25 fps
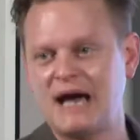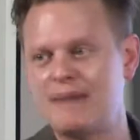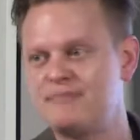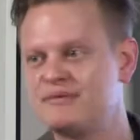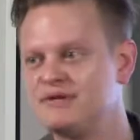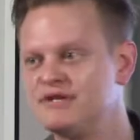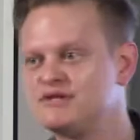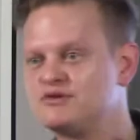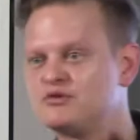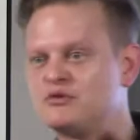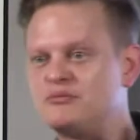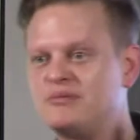
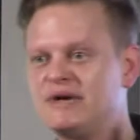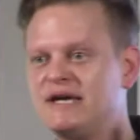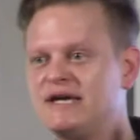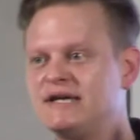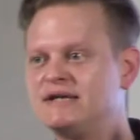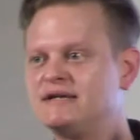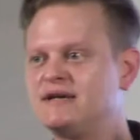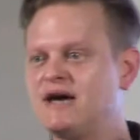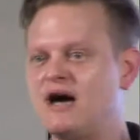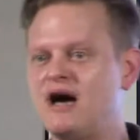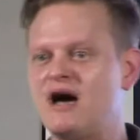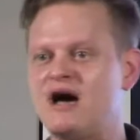happiness will
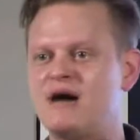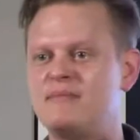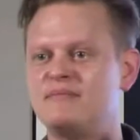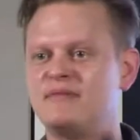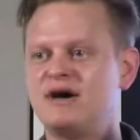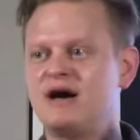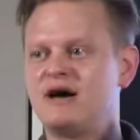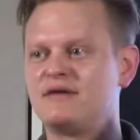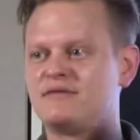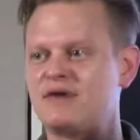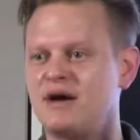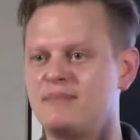be
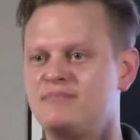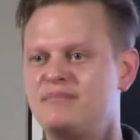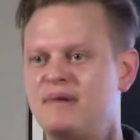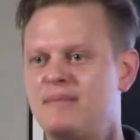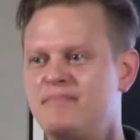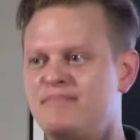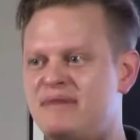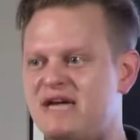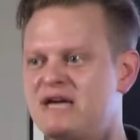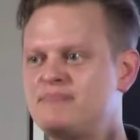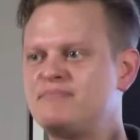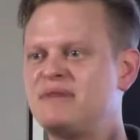
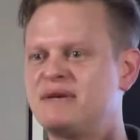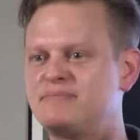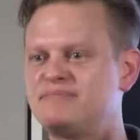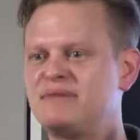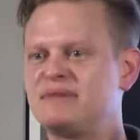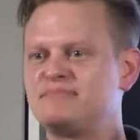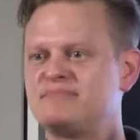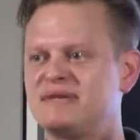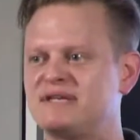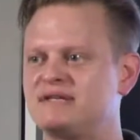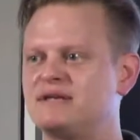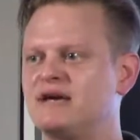a
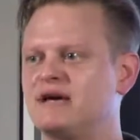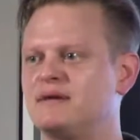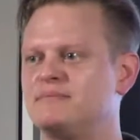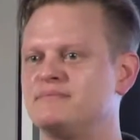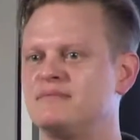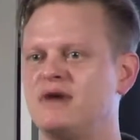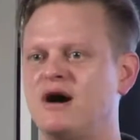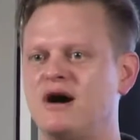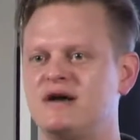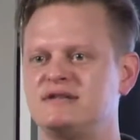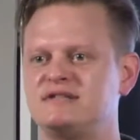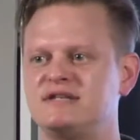big
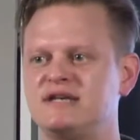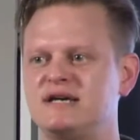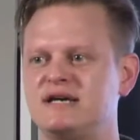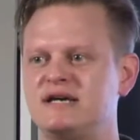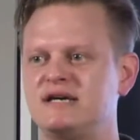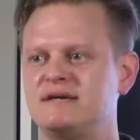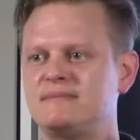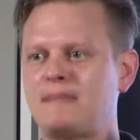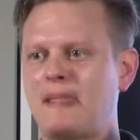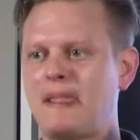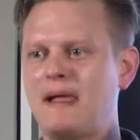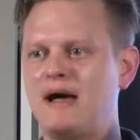
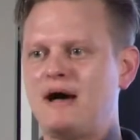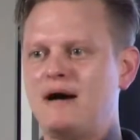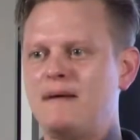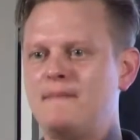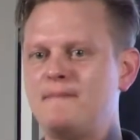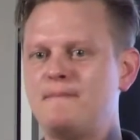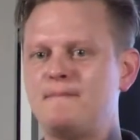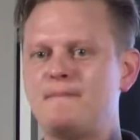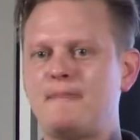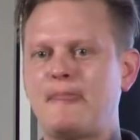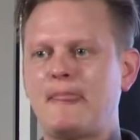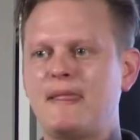idea
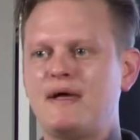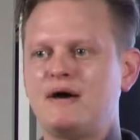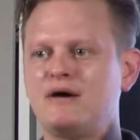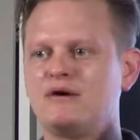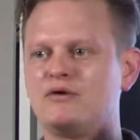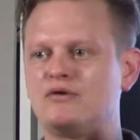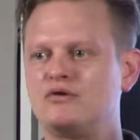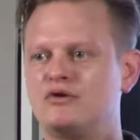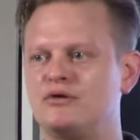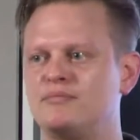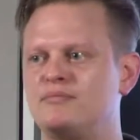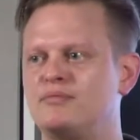
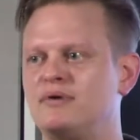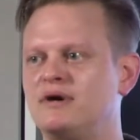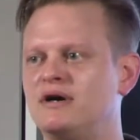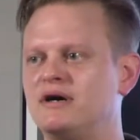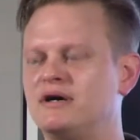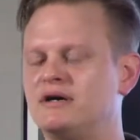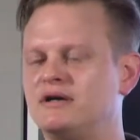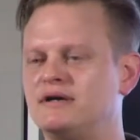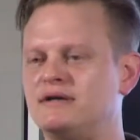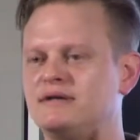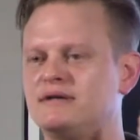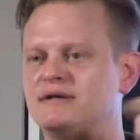or
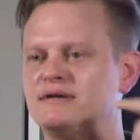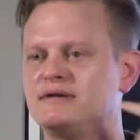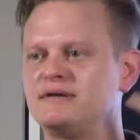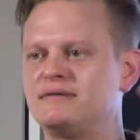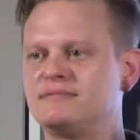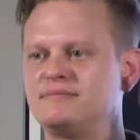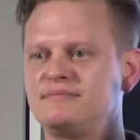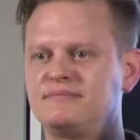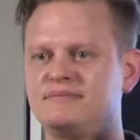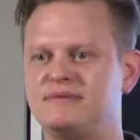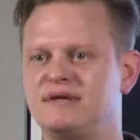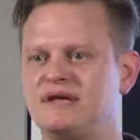
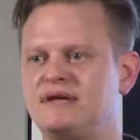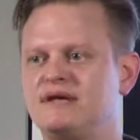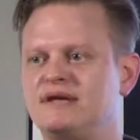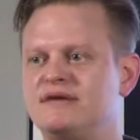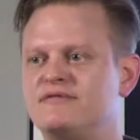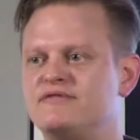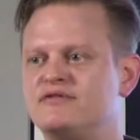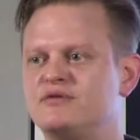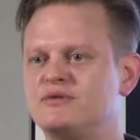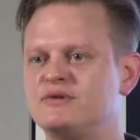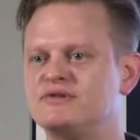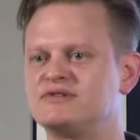
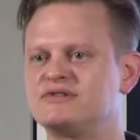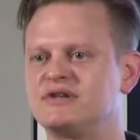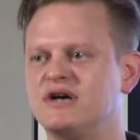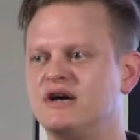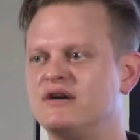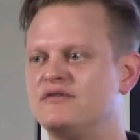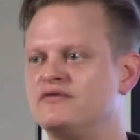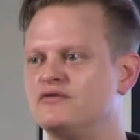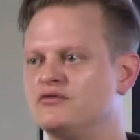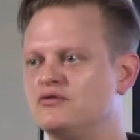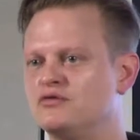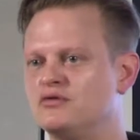
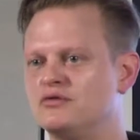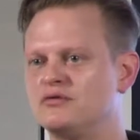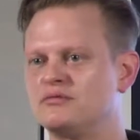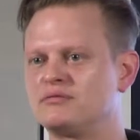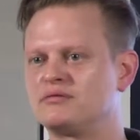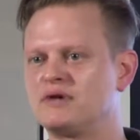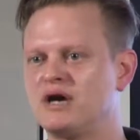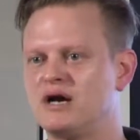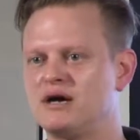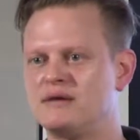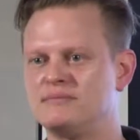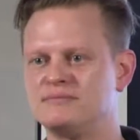influencer for
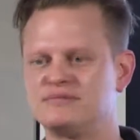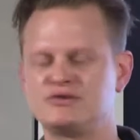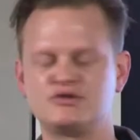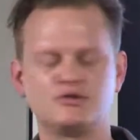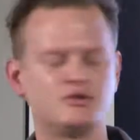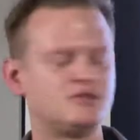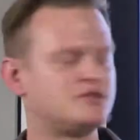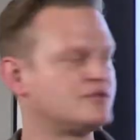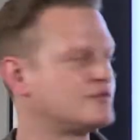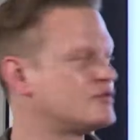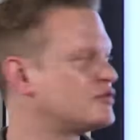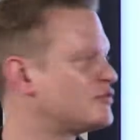
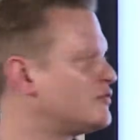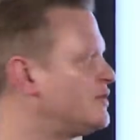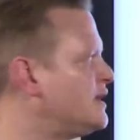choice of